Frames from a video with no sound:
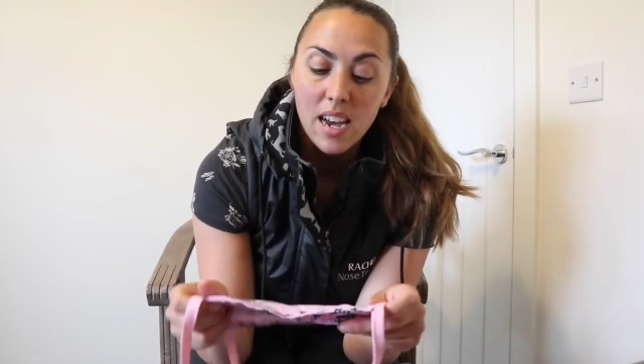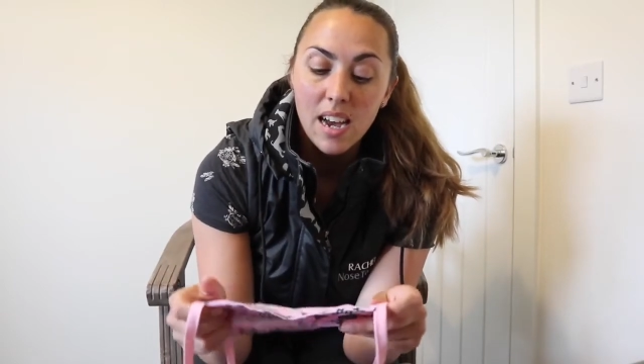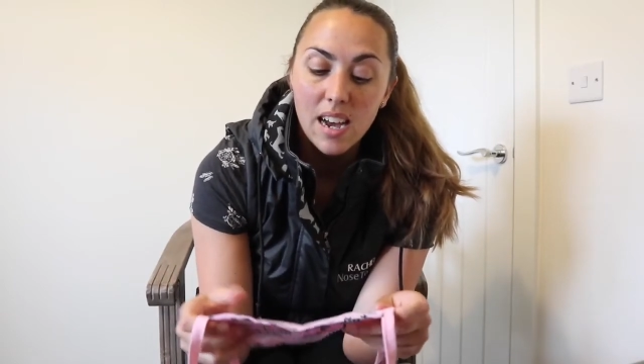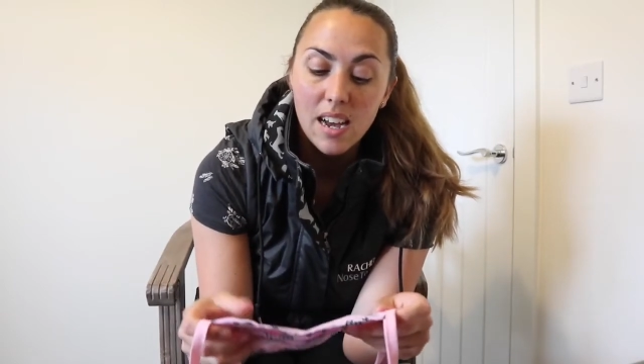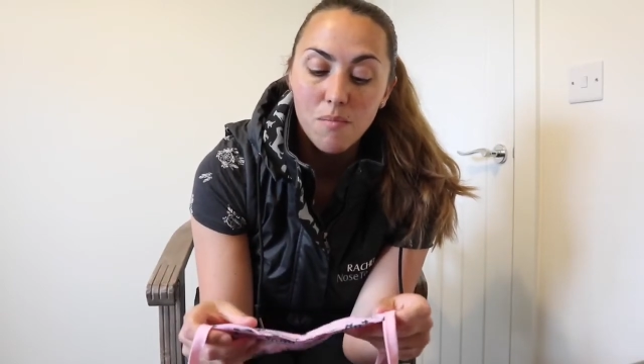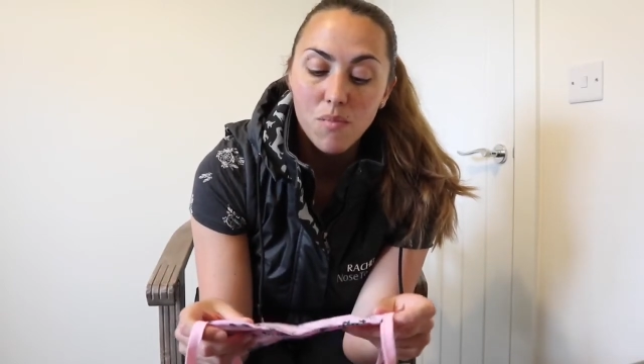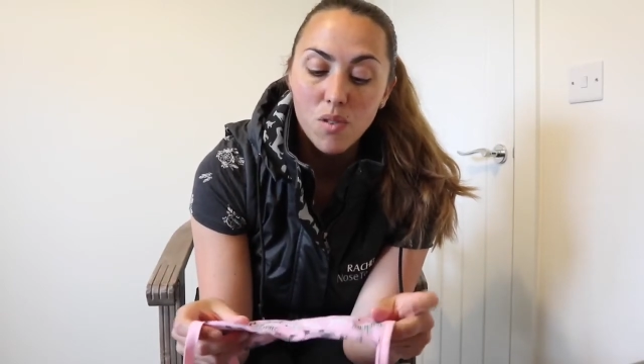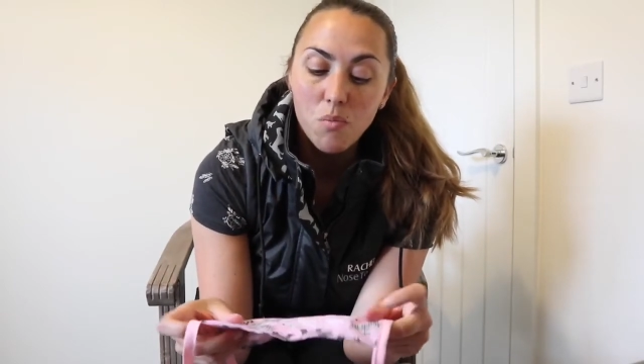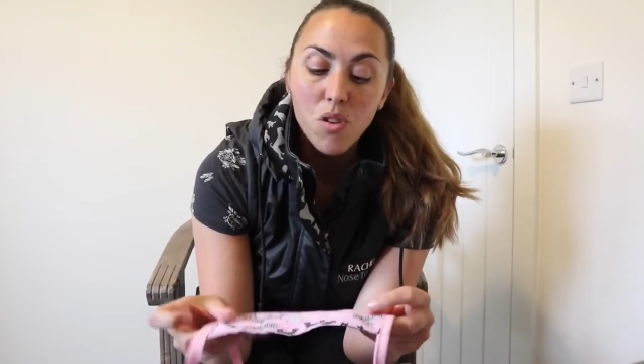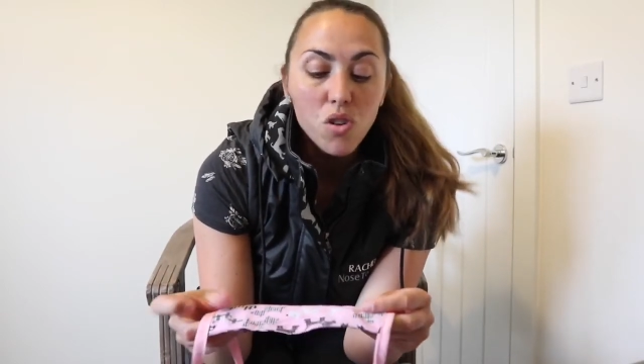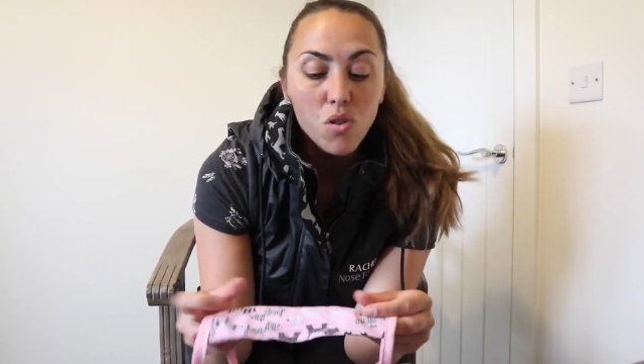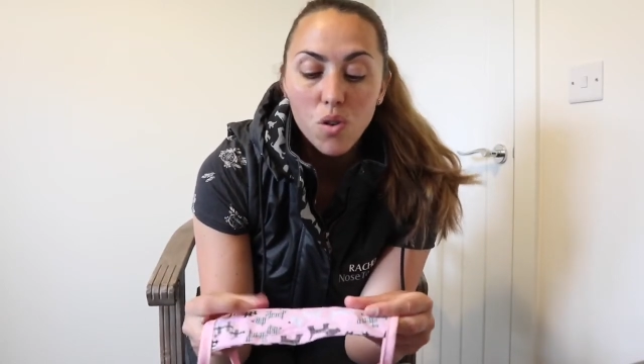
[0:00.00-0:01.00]
So I'm
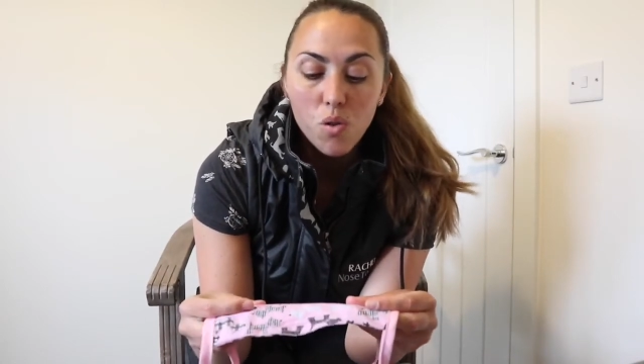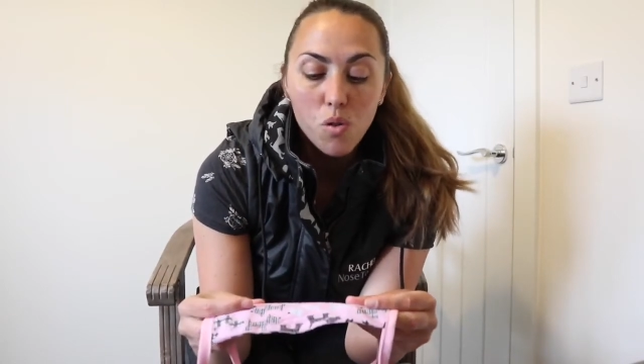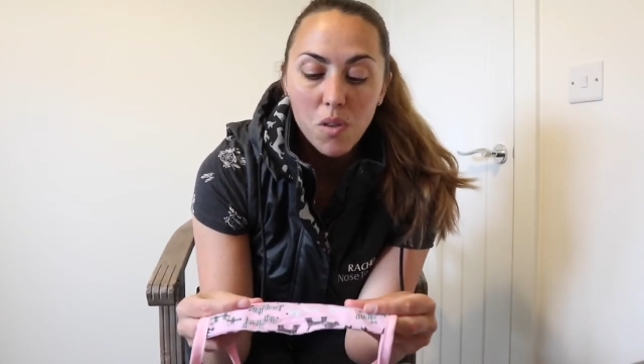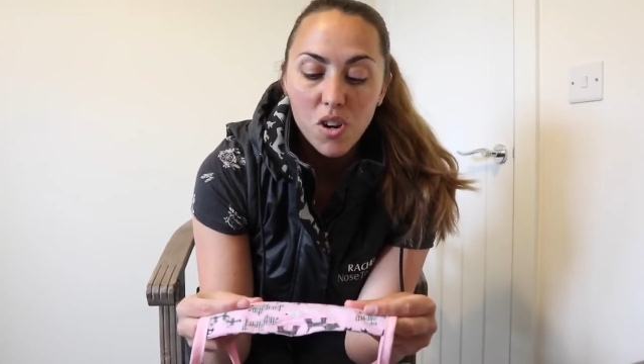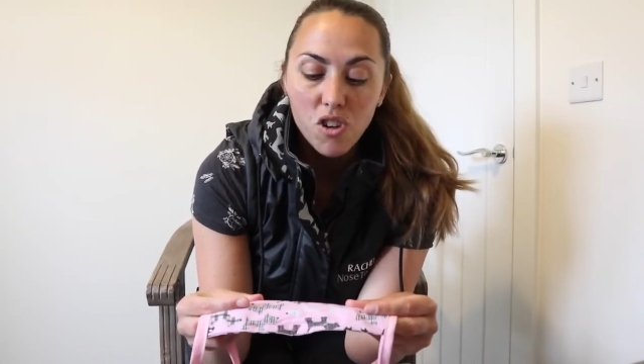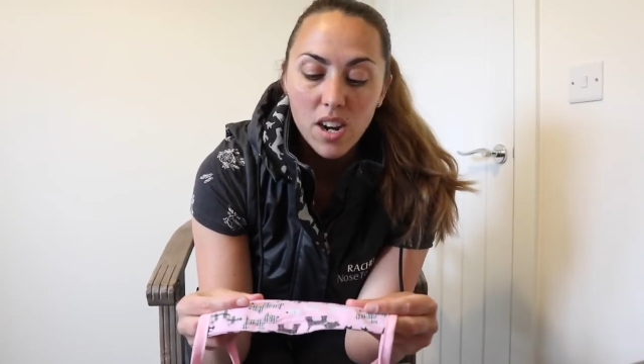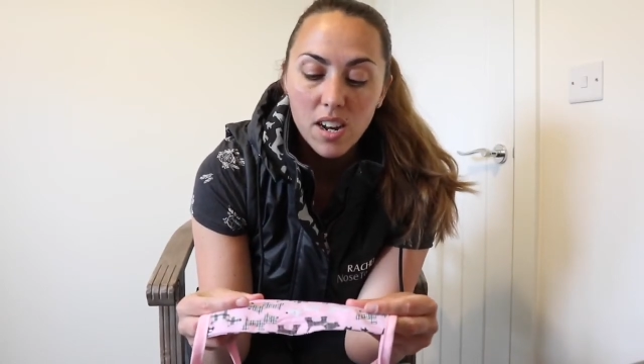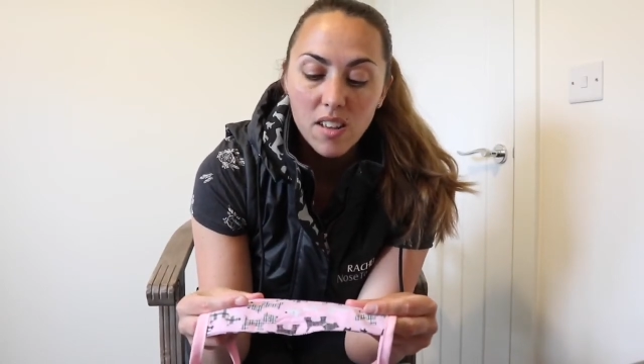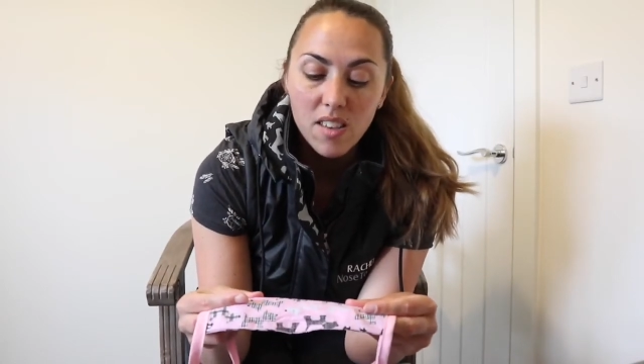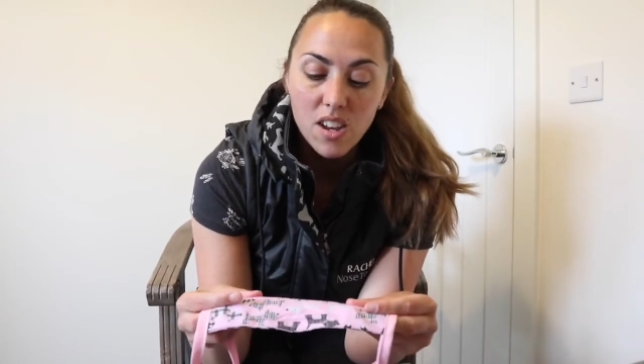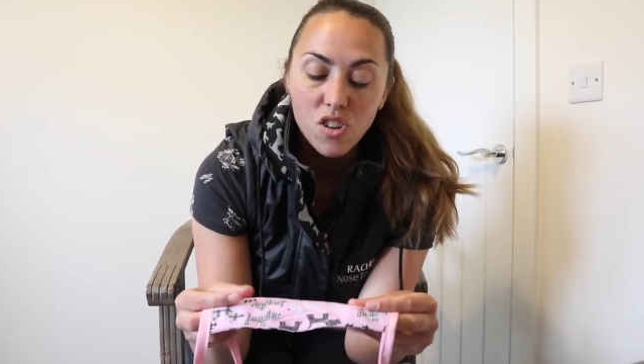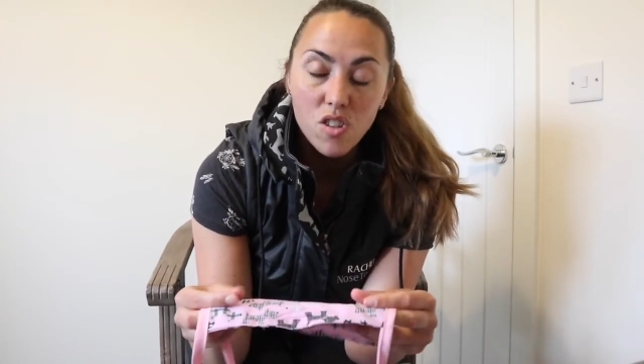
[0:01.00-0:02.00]
not doing all my training
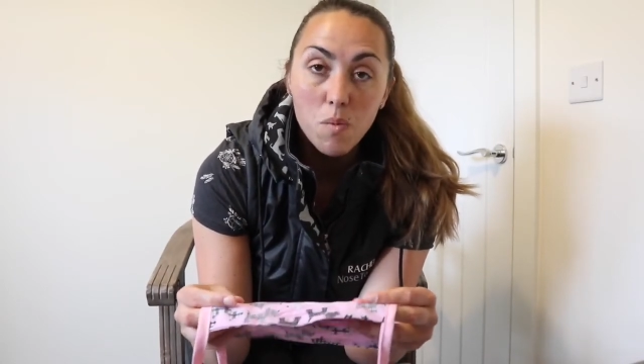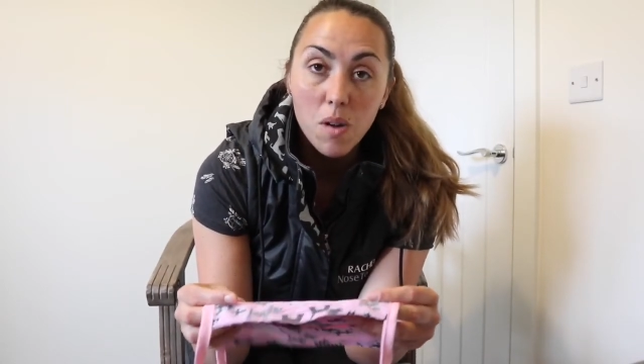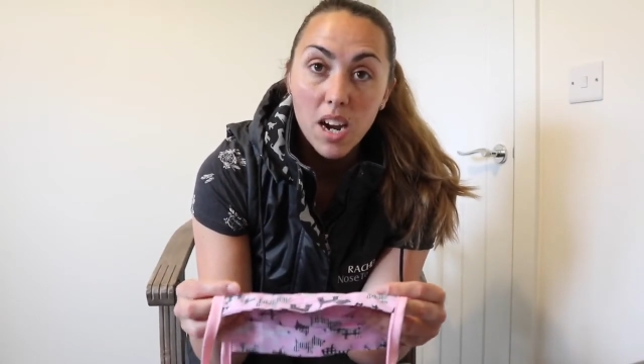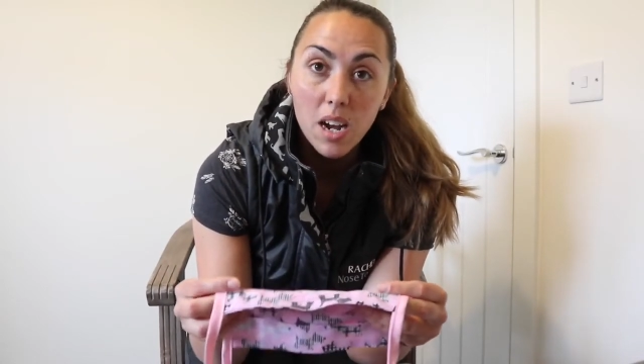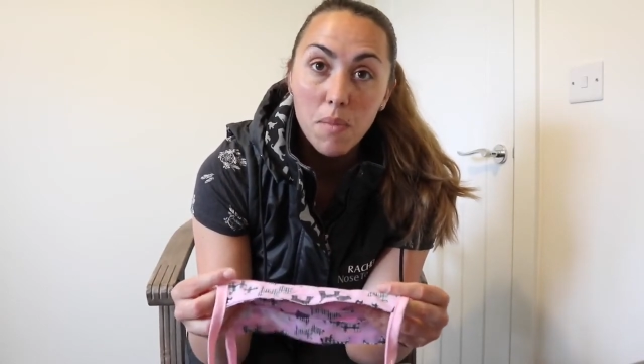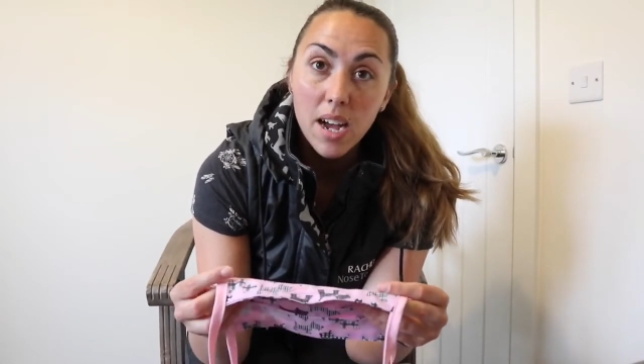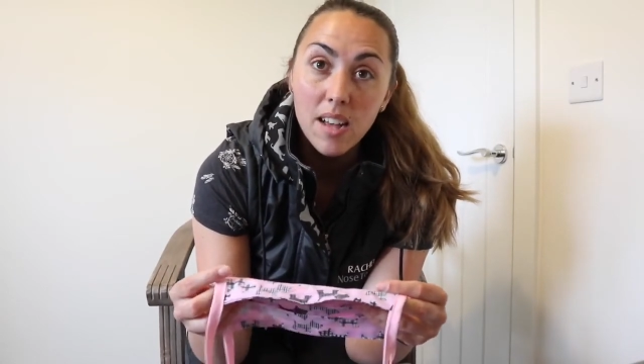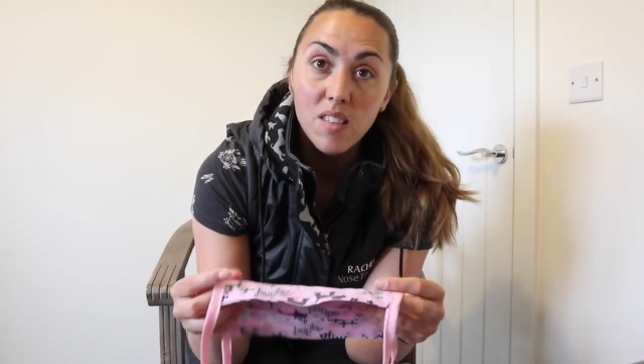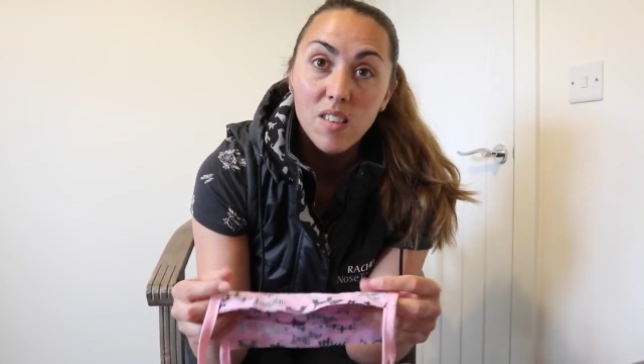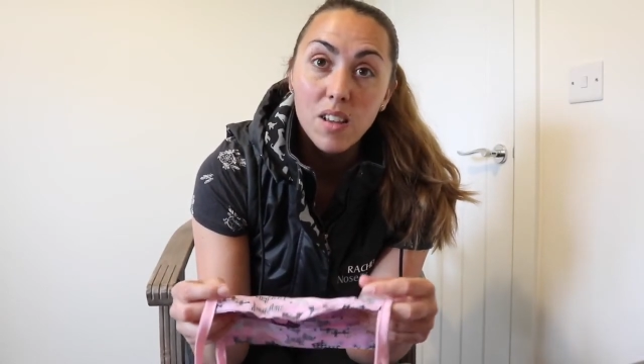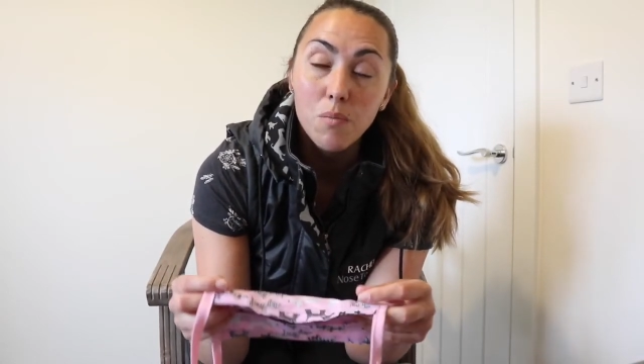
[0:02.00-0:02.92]
sessions wearing a mask.